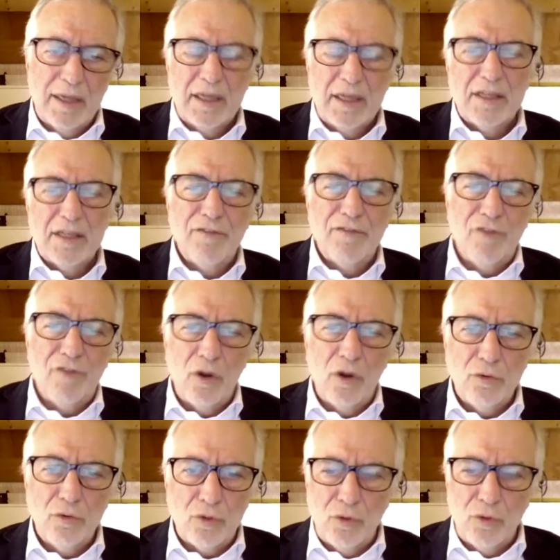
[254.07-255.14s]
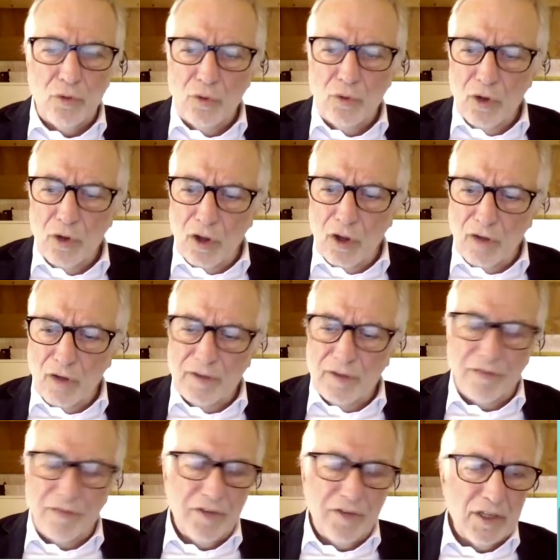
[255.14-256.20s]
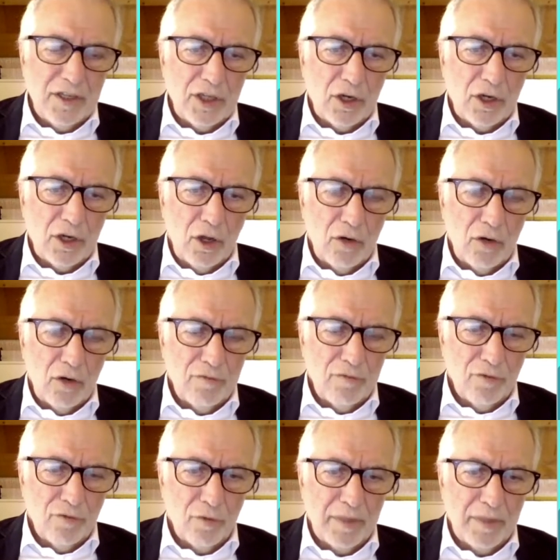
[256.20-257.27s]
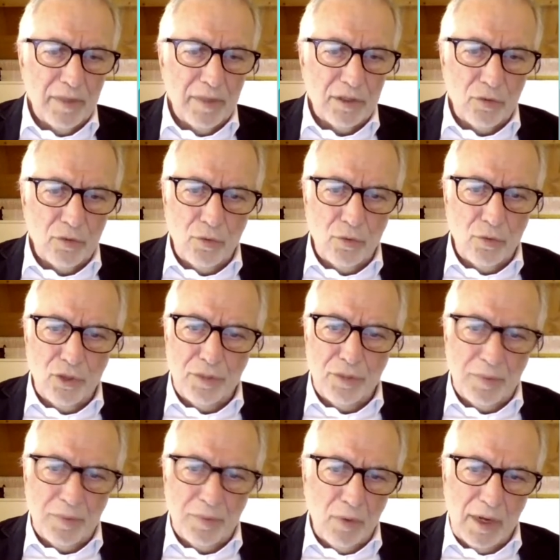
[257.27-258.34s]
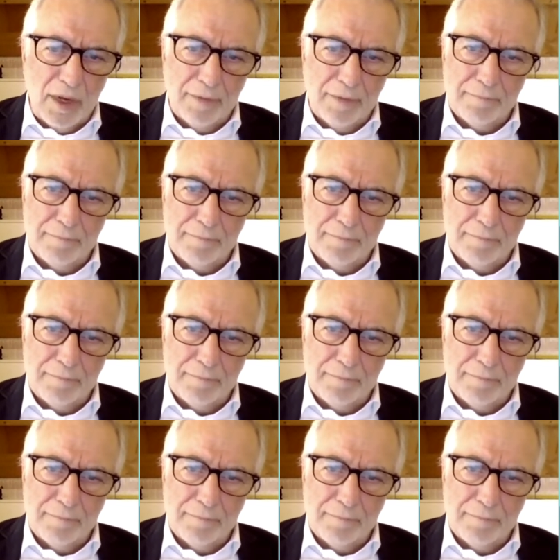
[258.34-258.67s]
in the flow through of the affinity column for beta 2 GP1.